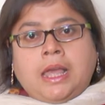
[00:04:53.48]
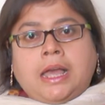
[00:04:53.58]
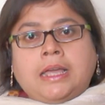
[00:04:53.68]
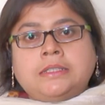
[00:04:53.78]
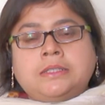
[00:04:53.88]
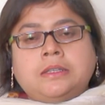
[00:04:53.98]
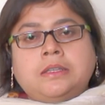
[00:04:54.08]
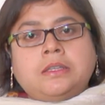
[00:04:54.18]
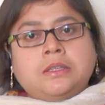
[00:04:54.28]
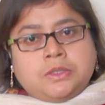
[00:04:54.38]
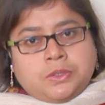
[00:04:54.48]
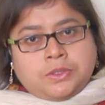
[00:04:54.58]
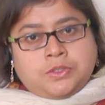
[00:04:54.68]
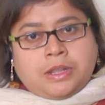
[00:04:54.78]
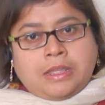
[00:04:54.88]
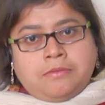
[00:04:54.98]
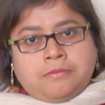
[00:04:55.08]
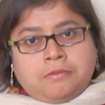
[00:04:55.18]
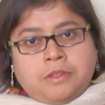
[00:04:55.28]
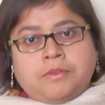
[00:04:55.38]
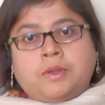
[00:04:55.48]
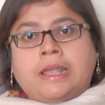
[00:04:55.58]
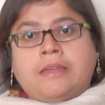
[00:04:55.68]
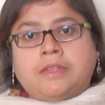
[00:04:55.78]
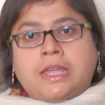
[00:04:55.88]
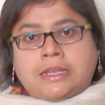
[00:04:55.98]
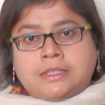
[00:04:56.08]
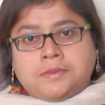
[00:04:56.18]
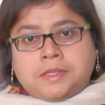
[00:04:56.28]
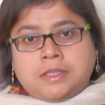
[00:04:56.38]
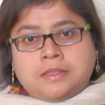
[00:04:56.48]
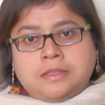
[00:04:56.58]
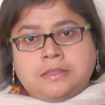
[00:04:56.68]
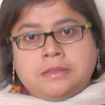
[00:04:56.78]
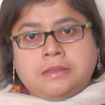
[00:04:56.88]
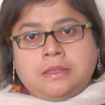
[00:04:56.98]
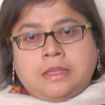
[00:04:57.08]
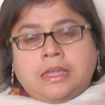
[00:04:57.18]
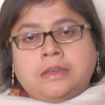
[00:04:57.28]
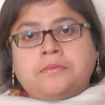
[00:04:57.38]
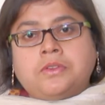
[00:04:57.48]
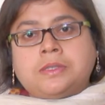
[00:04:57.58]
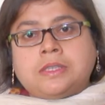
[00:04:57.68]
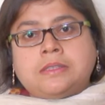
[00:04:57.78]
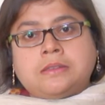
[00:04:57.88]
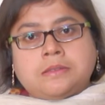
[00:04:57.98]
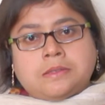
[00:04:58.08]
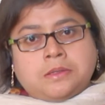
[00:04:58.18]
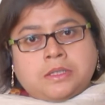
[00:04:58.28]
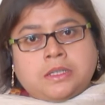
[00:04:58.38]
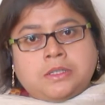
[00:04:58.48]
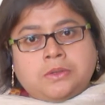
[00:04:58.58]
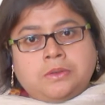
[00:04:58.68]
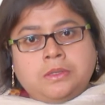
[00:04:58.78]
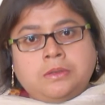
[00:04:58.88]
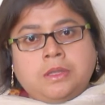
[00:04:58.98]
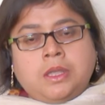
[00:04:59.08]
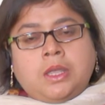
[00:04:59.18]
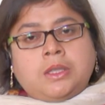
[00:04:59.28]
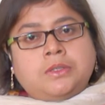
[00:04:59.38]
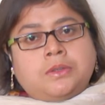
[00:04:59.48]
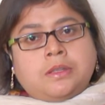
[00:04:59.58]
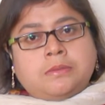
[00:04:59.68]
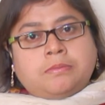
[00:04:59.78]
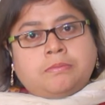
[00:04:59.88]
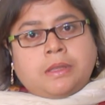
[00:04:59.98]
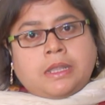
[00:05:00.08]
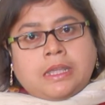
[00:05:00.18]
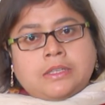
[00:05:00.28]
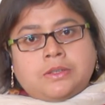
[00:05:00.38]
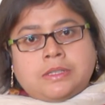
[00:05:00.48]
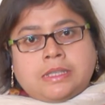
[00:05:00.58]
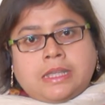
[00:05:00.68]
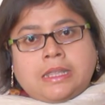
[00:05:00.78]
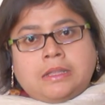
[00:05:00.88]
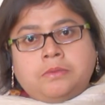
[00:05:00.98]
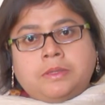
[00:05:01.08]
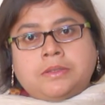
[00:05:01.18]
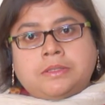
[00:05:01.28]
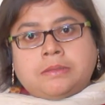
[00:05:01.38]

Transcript: And don't drive if you are having active seizures, and if your seizure is not controlled. Do not get on a cycle without